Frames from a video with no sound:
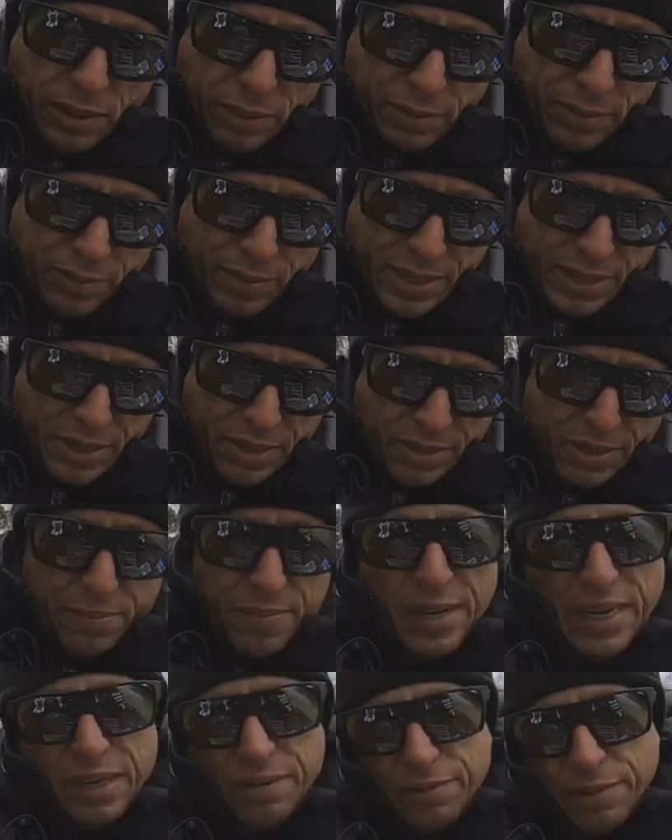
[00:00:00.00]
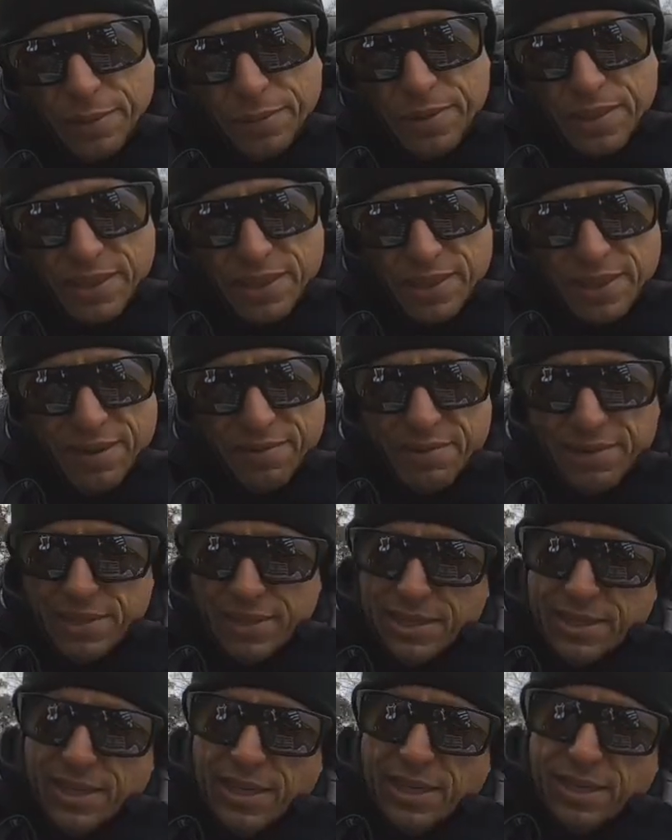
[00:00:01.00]
a little bit bigger, the mini flip is a
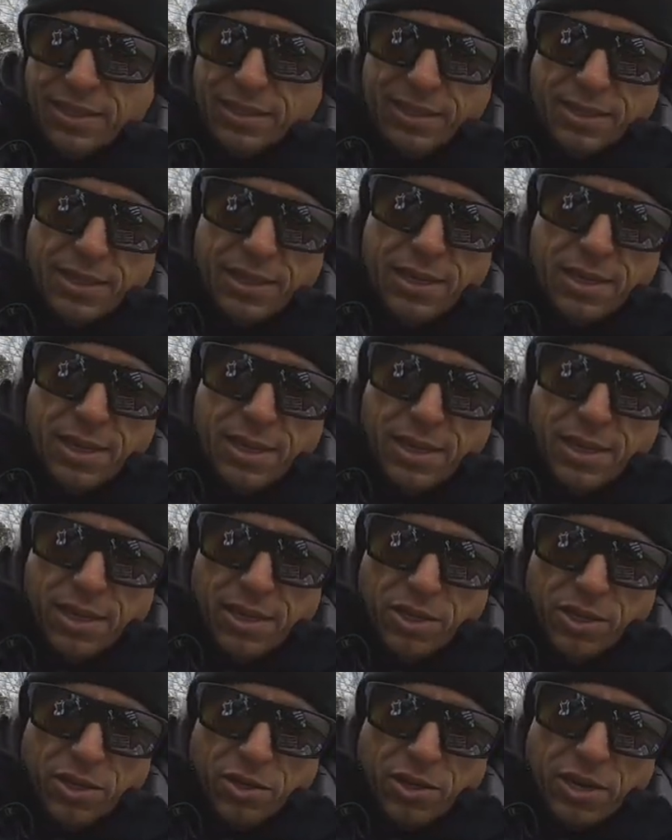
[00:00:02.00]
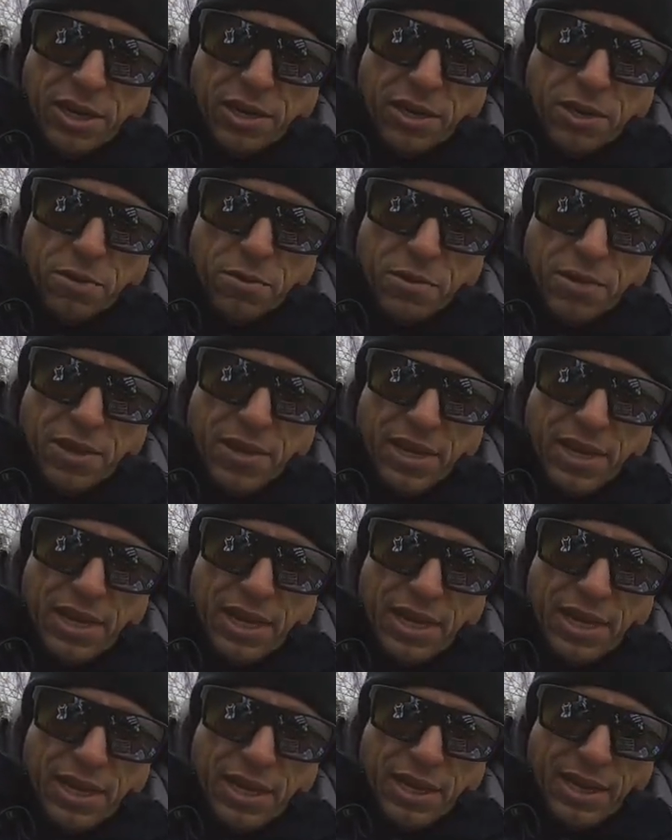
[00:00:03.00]
7/16. So then I go with
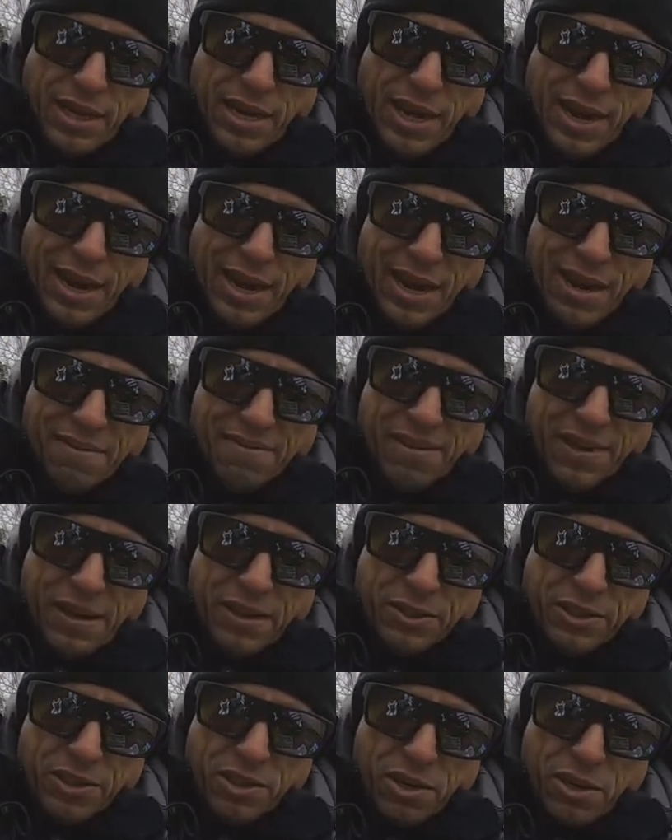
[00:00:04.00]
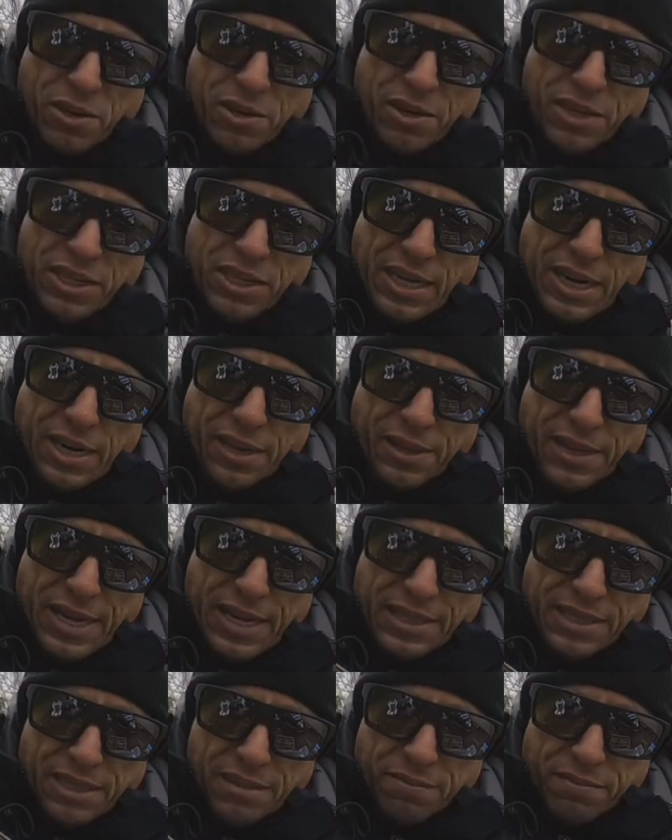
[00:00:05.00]
a 1/2 ounce Arky style that
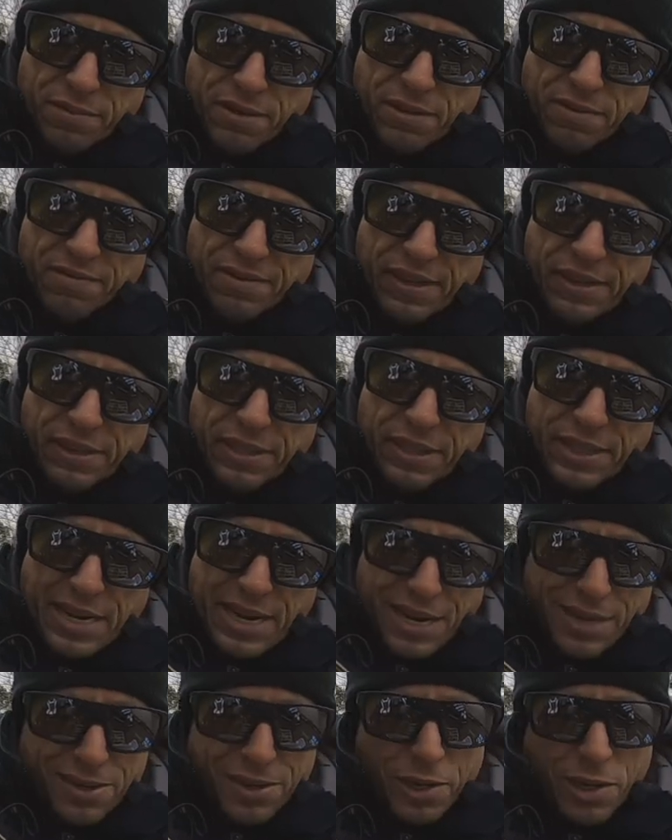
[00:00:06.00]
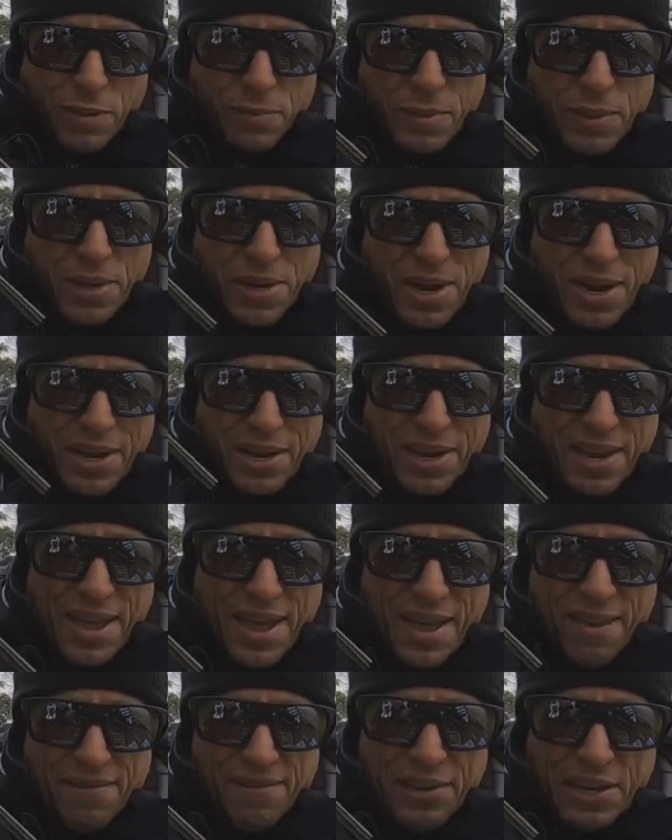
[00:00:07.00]
has a fairly stout hook, but not a
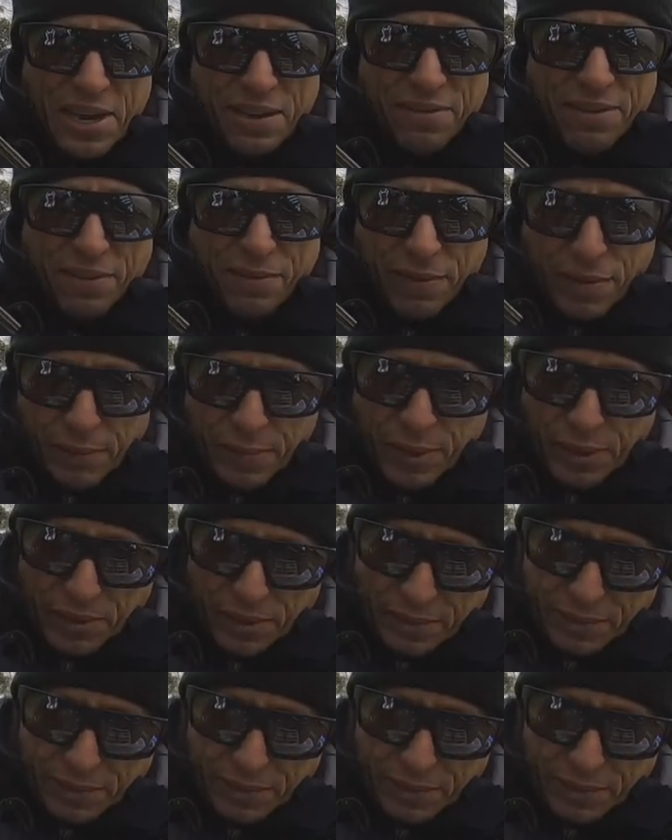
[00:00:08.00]
heavy flipping